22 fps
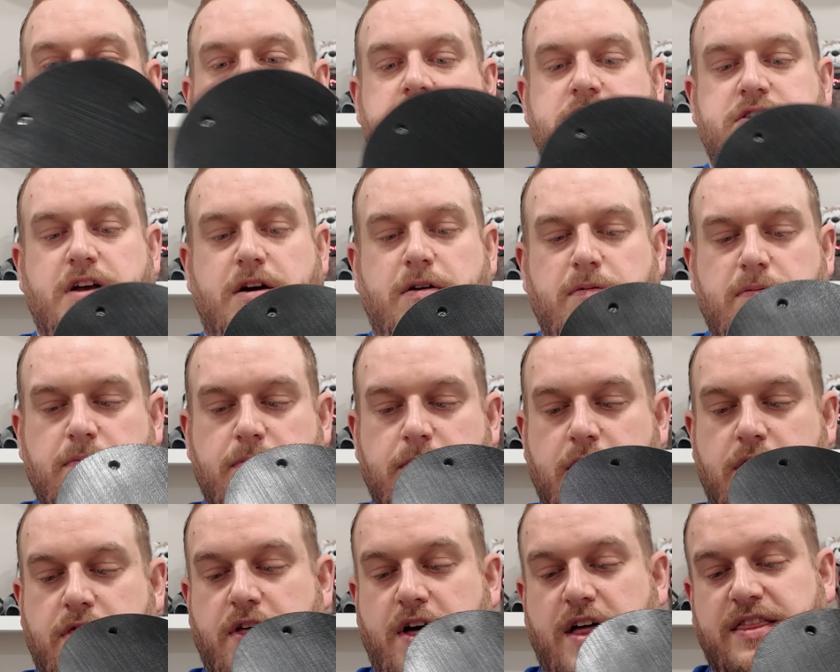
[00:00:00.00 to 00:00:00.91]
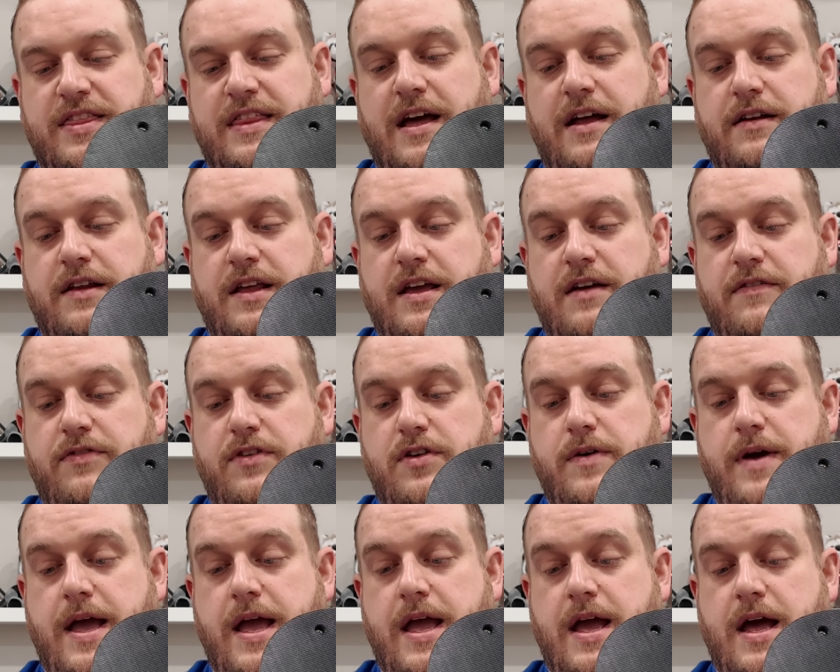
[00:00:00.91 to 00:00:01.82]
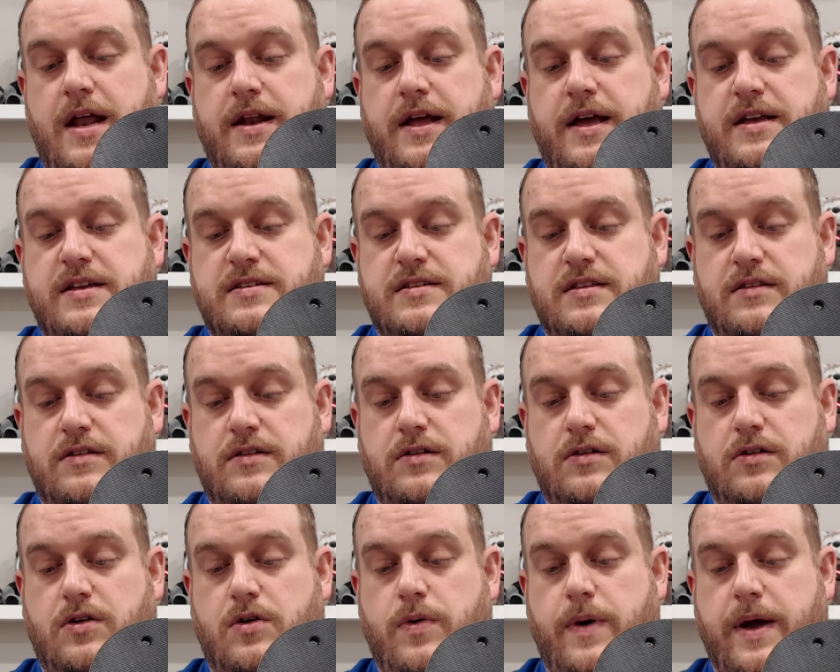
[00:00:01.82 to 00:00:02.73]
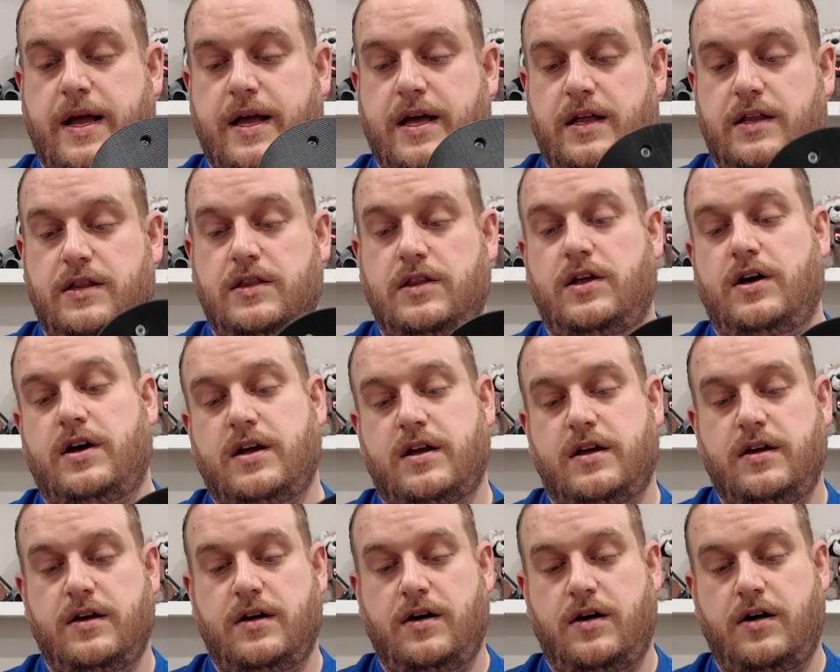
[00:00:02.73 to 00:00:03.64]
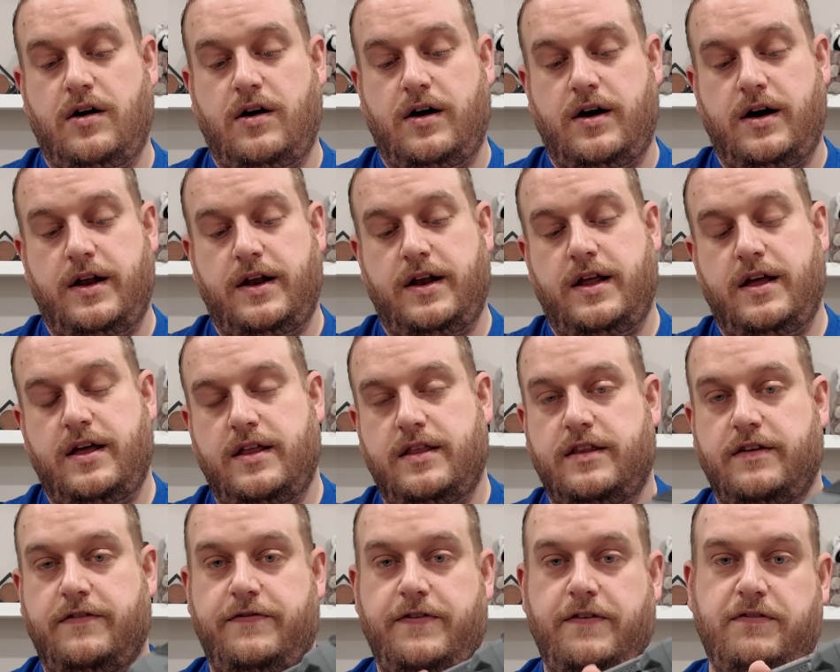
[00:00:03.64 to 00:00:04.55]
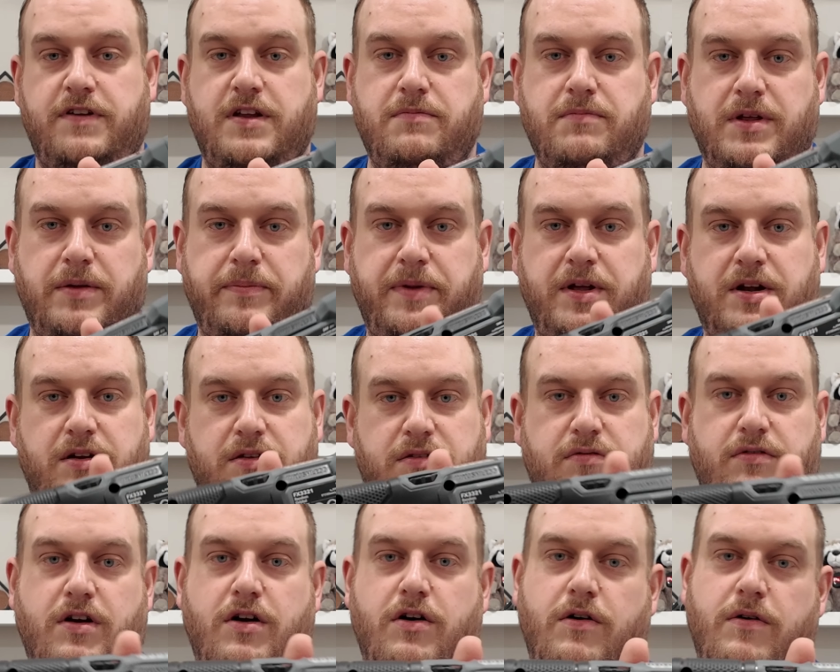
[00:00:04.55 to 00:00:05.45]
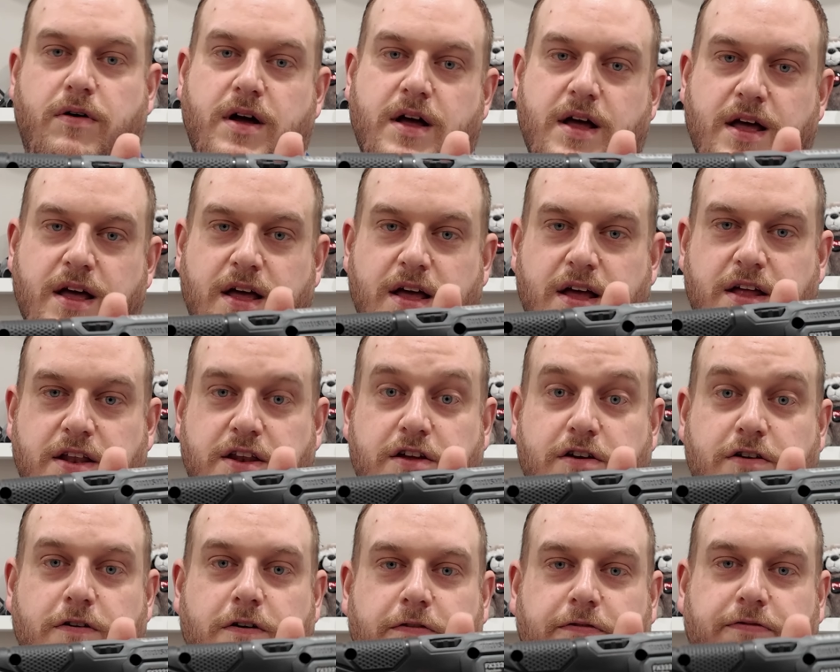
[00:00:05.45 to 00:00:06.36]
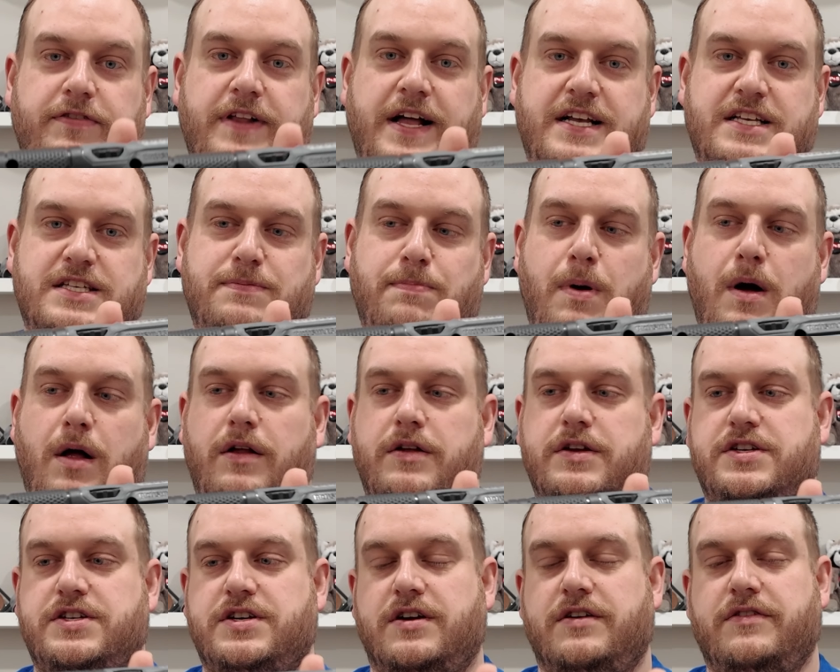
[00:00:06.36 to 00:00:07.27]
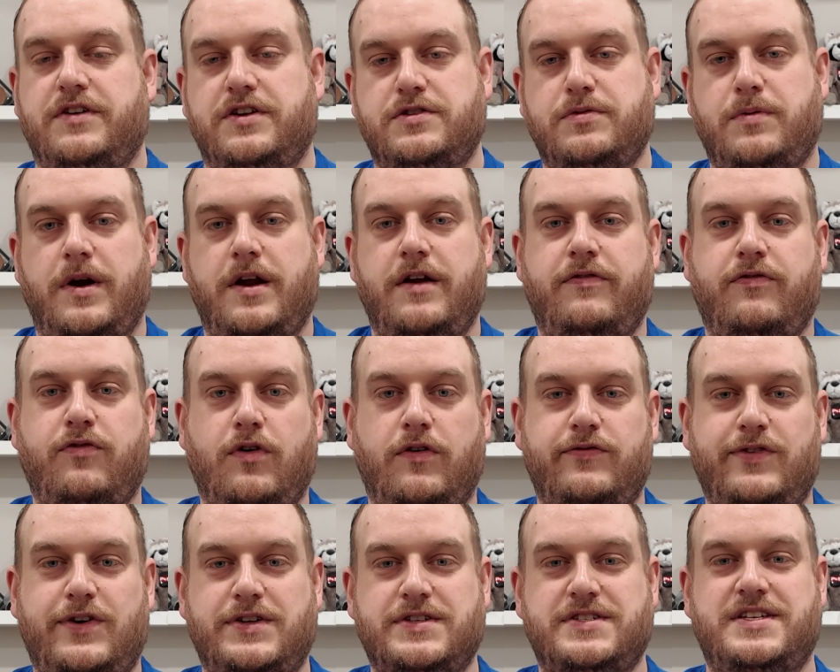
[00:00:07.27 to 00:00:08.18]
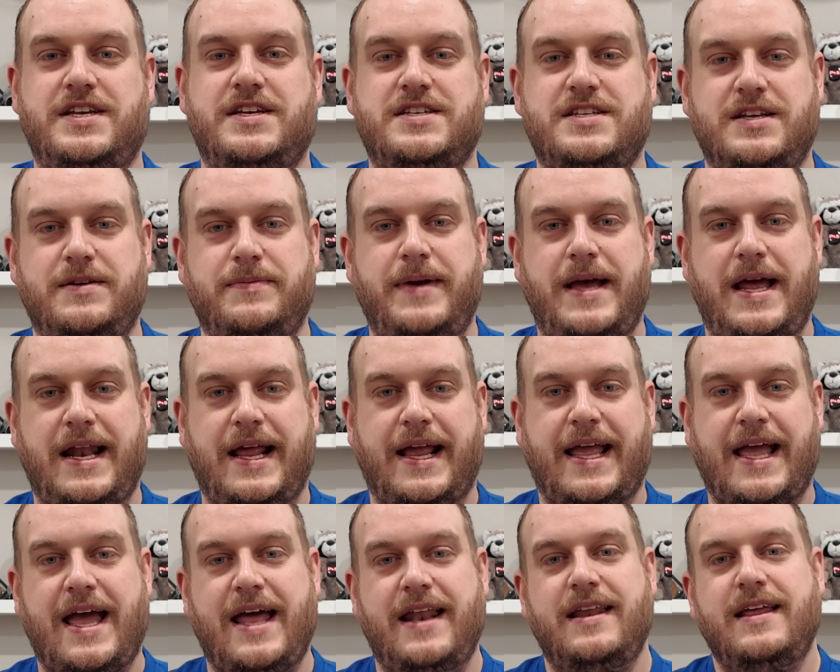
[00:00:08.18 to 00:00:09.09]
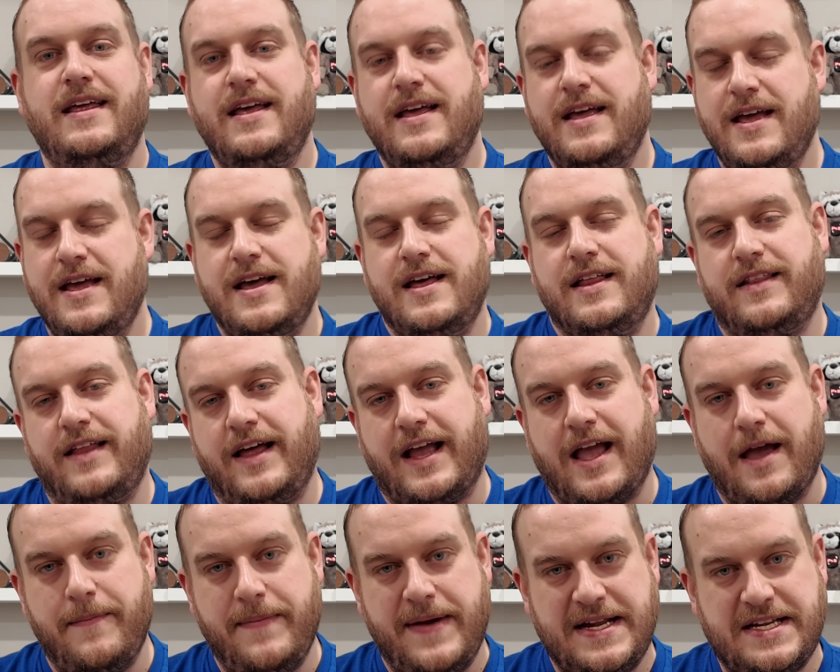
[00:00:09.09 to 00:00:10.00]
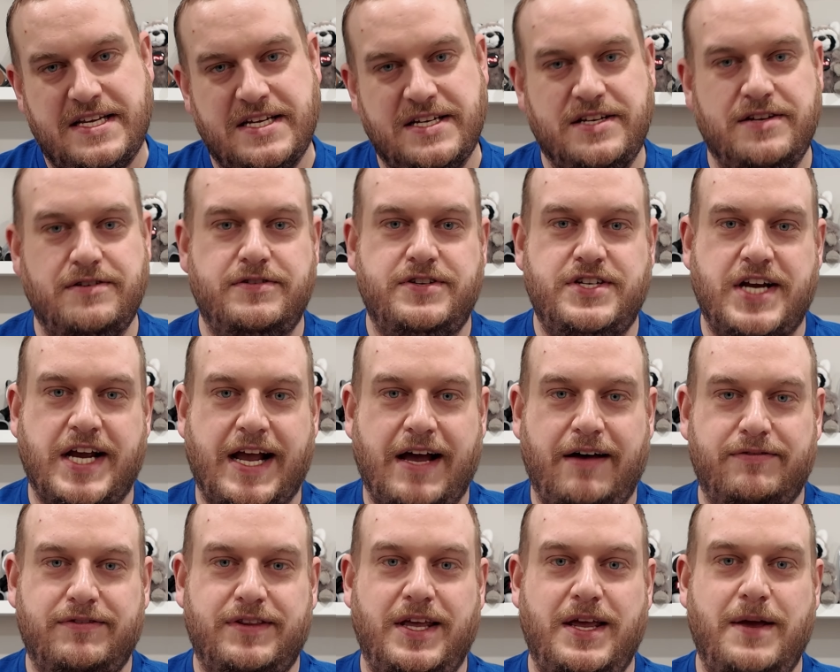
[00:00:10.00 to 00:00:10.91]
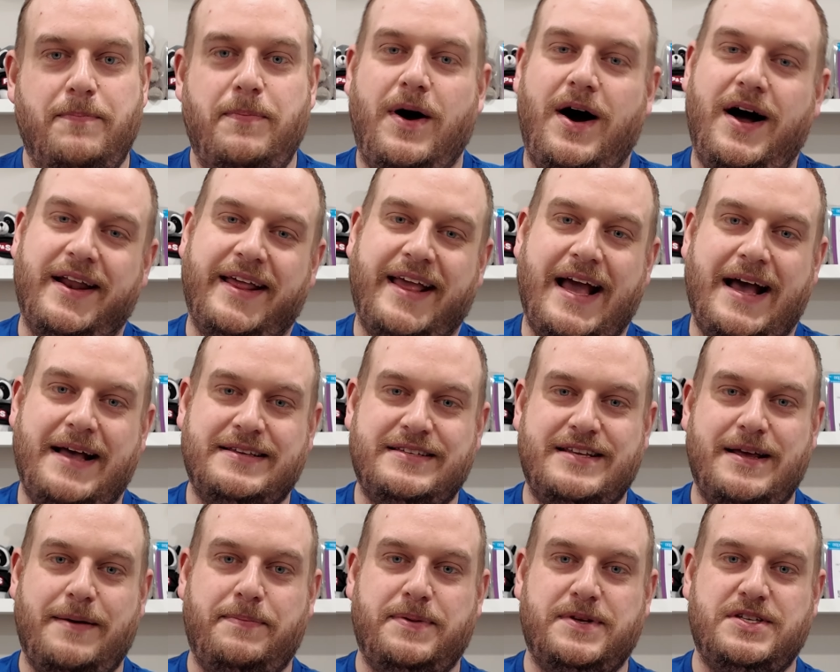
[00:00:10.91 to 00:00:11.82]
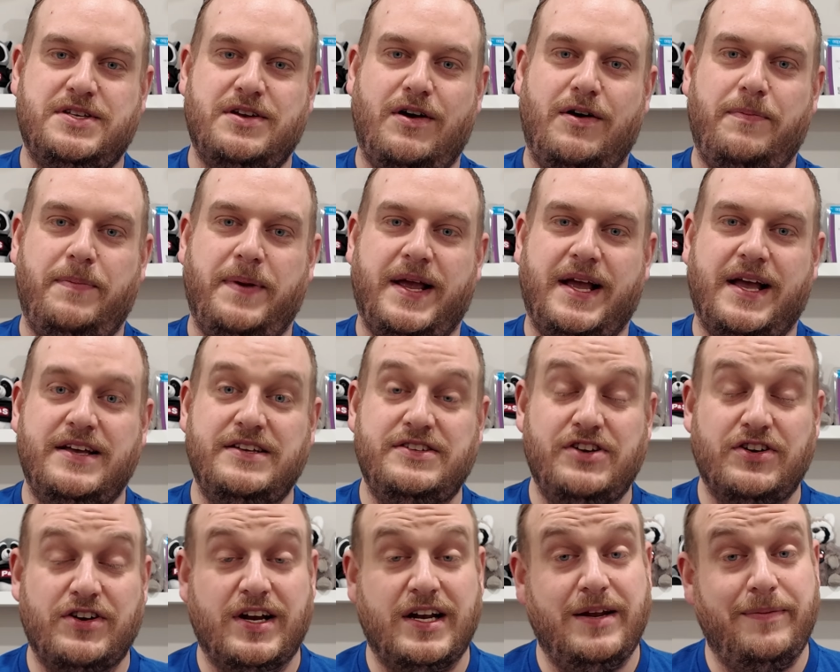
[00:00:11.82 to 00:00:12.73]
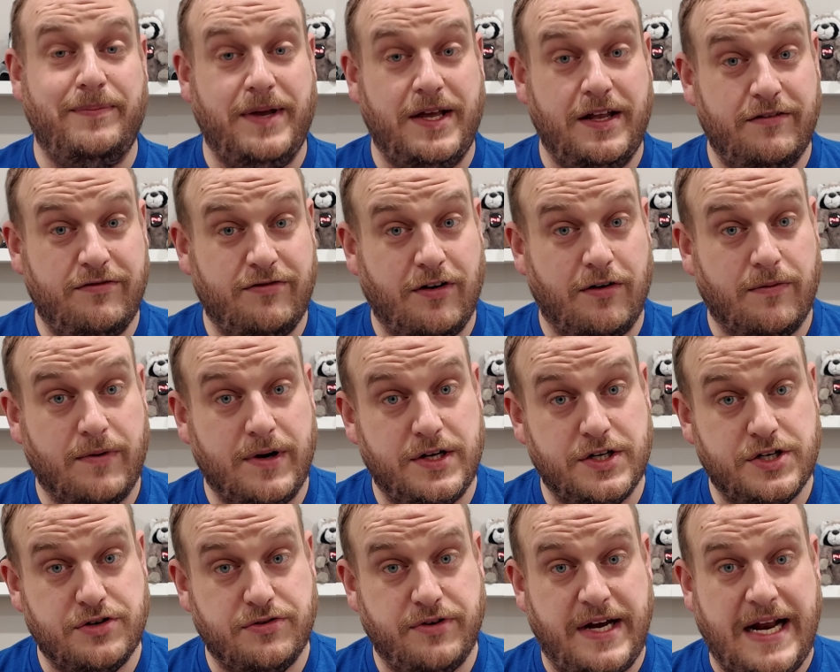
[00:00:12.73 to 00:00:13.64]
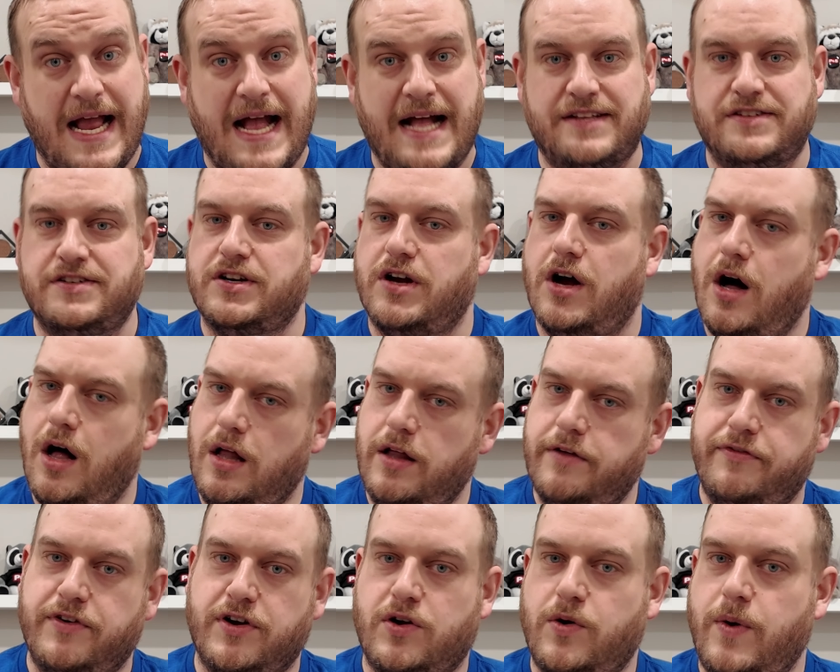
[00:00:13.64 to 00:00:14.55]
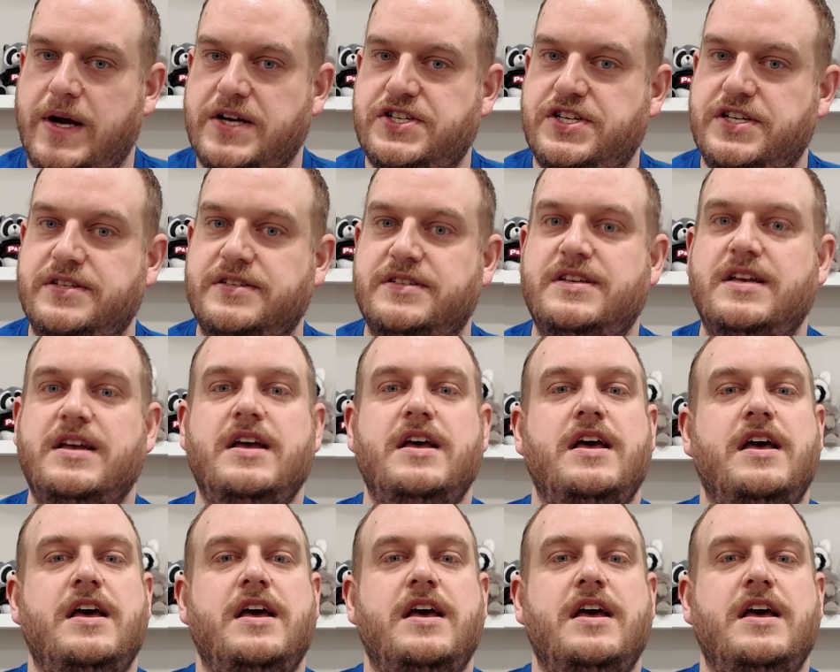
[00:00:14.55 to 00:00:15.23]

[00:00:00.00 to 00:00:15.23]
So thought that'd give you a nice little quick look on the 15mm throw, new flex polisher and their 24-volt system. And again, like I mentioned, do check out the podcast episode, because you're going to be in for a real treat answering all of your questions.